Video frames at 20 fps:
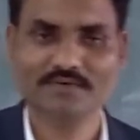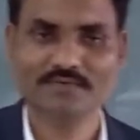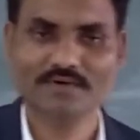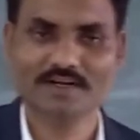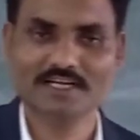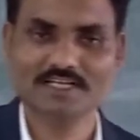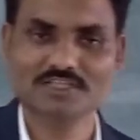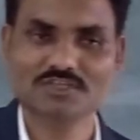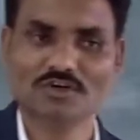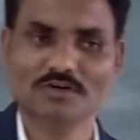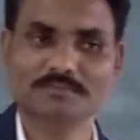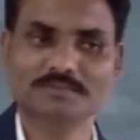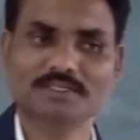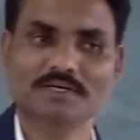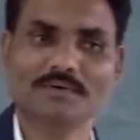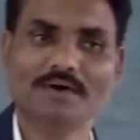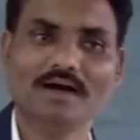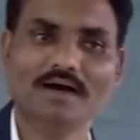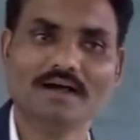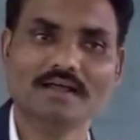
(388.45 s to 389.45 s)
varieties of
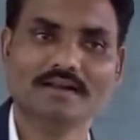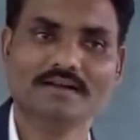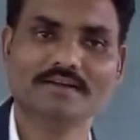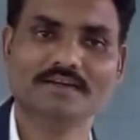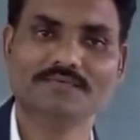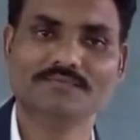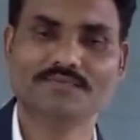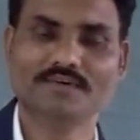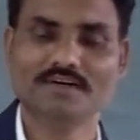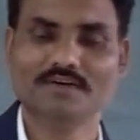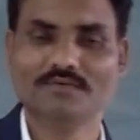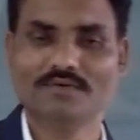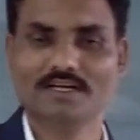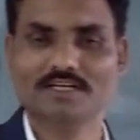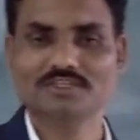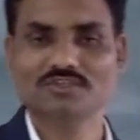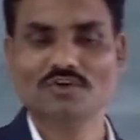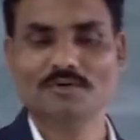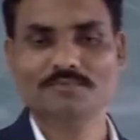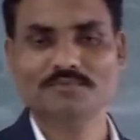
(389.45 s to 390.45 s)
jawar, different
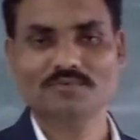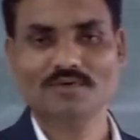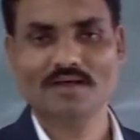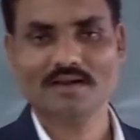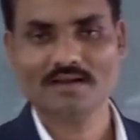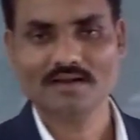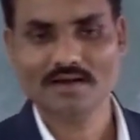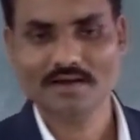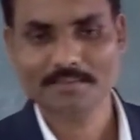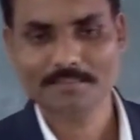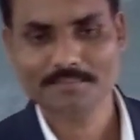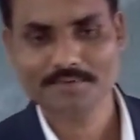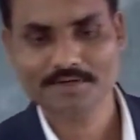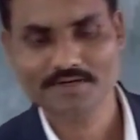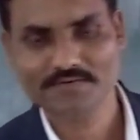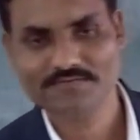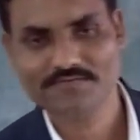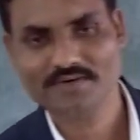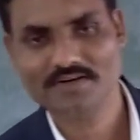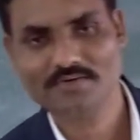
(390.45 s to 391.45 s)
varieties of sorghum,
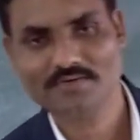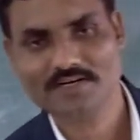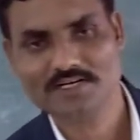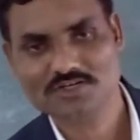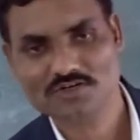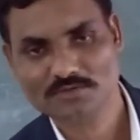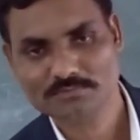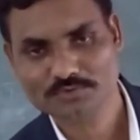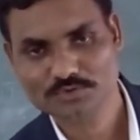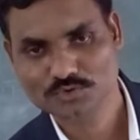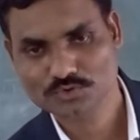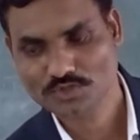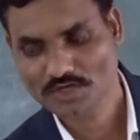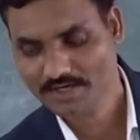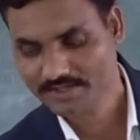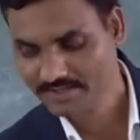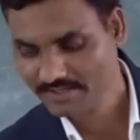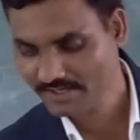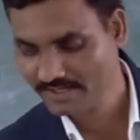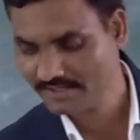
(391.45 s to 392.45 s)
different varieties of
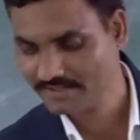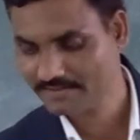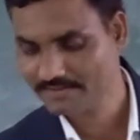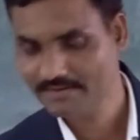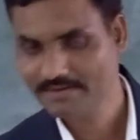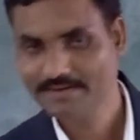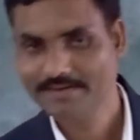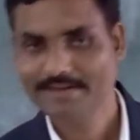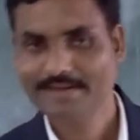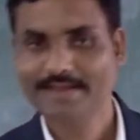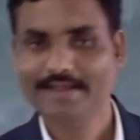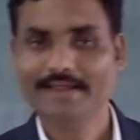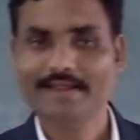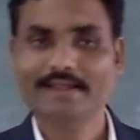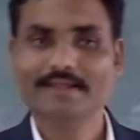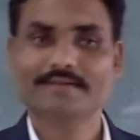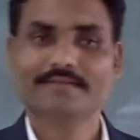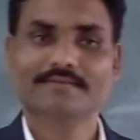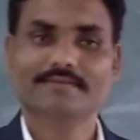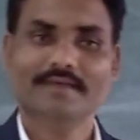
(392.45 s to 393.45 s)
sugarcane
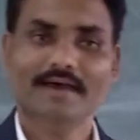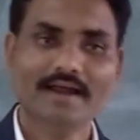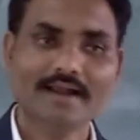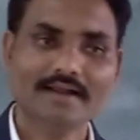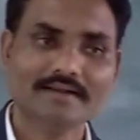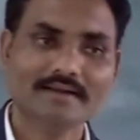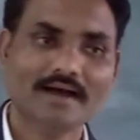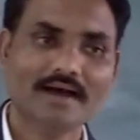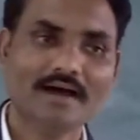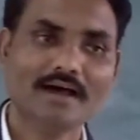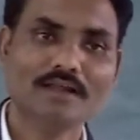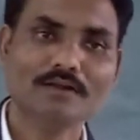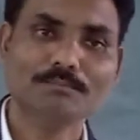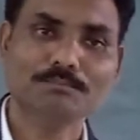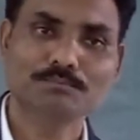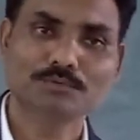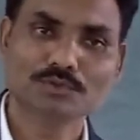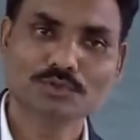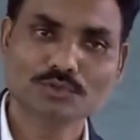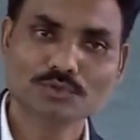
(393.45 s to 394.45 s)
that
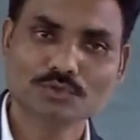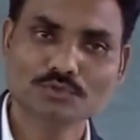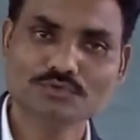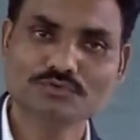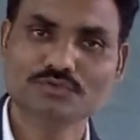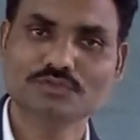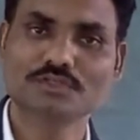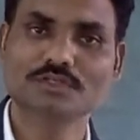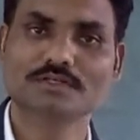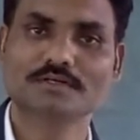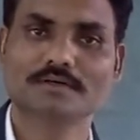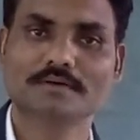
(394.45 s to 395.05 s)
are produced,